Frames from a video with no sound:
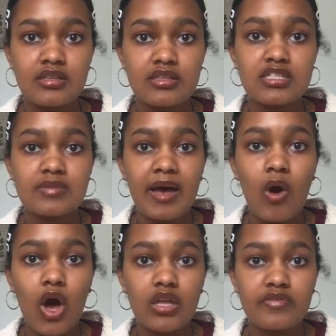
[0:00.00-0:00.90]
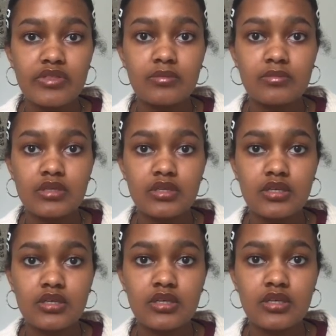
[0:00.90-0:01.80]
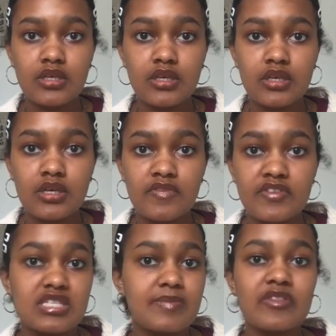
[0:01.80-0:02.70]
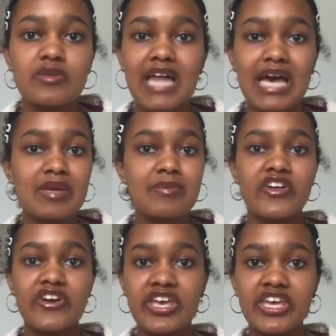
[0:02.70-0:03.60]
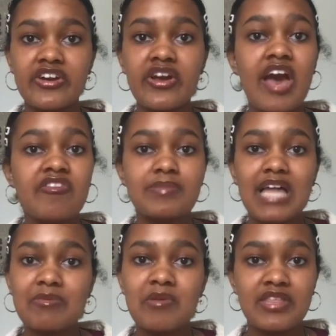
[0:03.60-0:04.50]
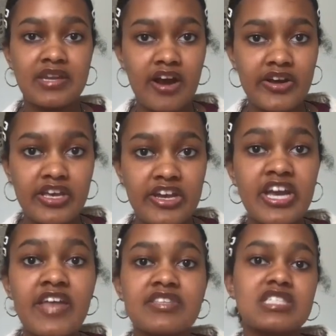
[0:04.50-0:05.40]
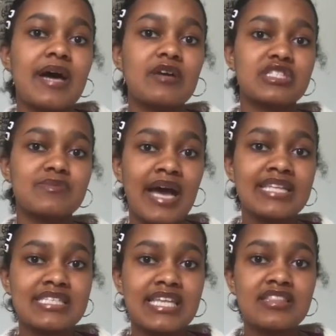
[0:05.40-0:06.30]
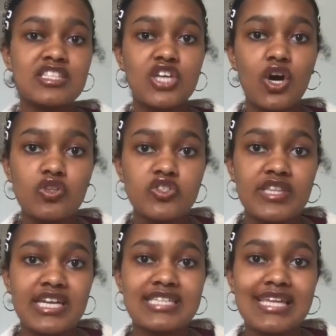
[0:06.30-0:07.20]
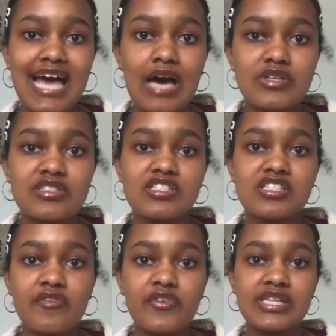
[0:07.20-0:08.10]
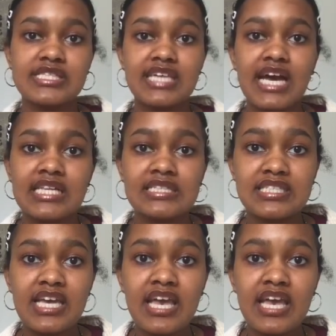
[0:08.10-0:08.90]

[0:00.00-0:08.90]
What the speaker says: This is about all of them. This is about the black people that are here and the black people that aren't here. This is about dismantling this culture that has allowed us to suffer in silence.